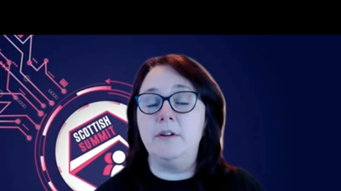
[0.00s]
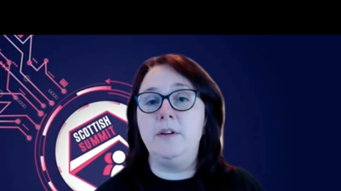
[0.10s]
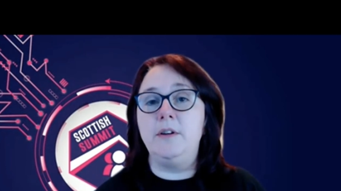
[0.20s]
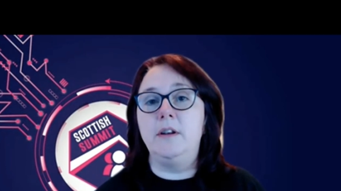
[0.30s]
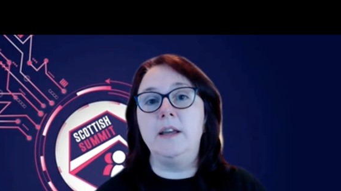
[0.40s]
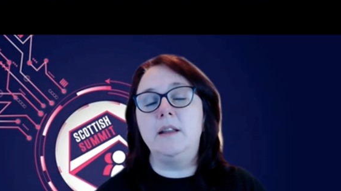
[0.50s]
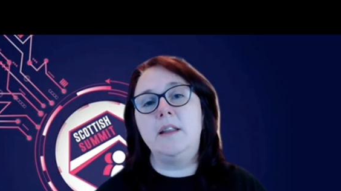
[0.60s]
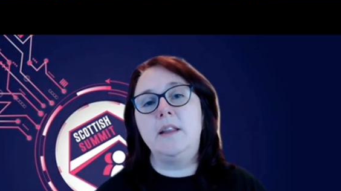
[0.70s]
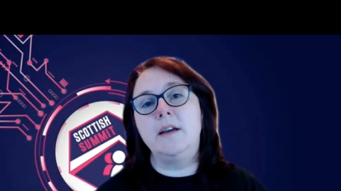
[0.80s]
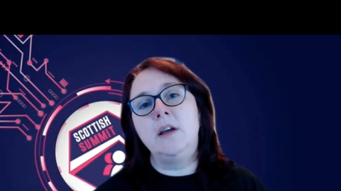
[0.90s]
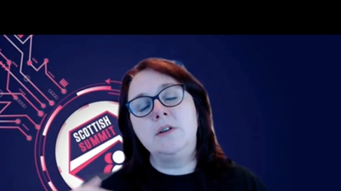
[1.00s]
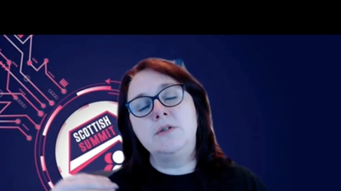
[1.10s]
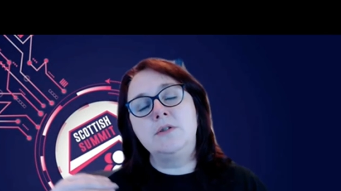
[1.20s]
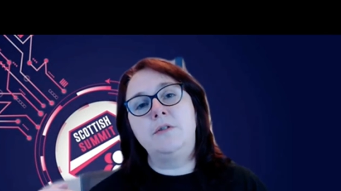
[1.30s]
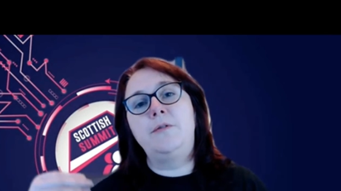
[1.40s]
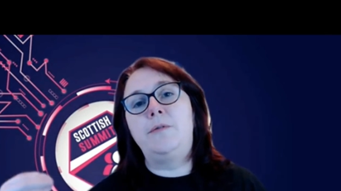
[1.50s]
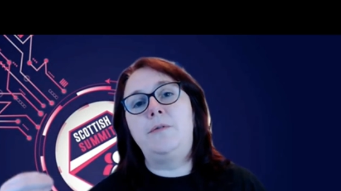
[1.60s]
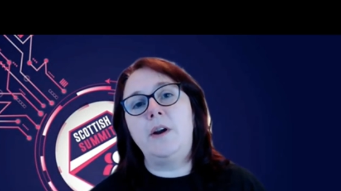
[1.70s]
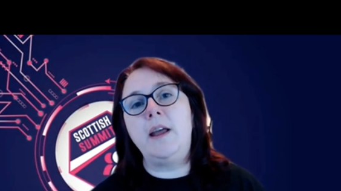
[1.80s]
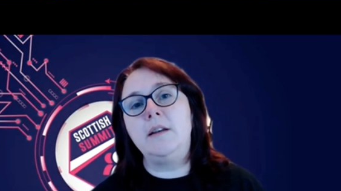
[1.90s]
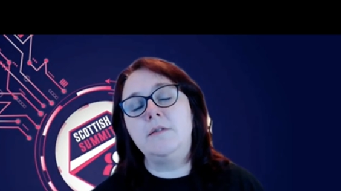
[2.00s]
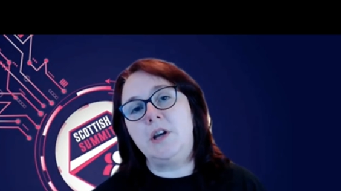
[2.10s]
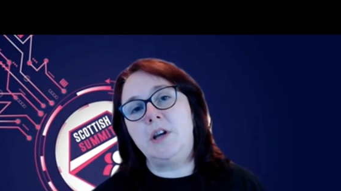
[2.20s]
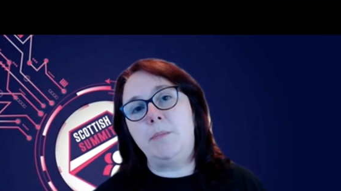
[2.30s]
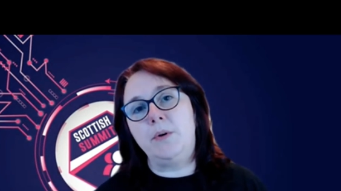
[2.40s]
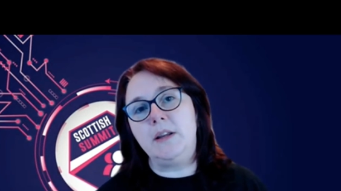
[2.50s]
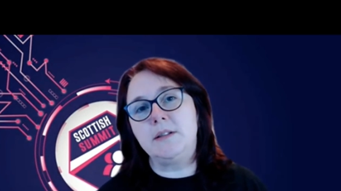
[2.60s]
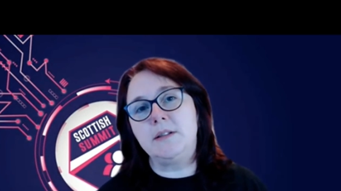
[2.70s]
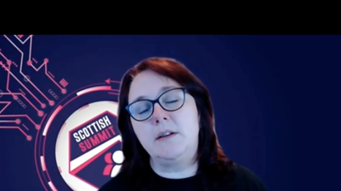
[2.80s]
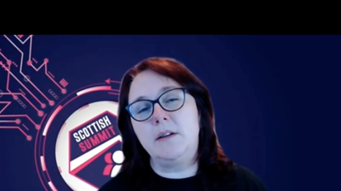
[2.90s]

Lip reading: if you like, and that sort of front end of SharePoint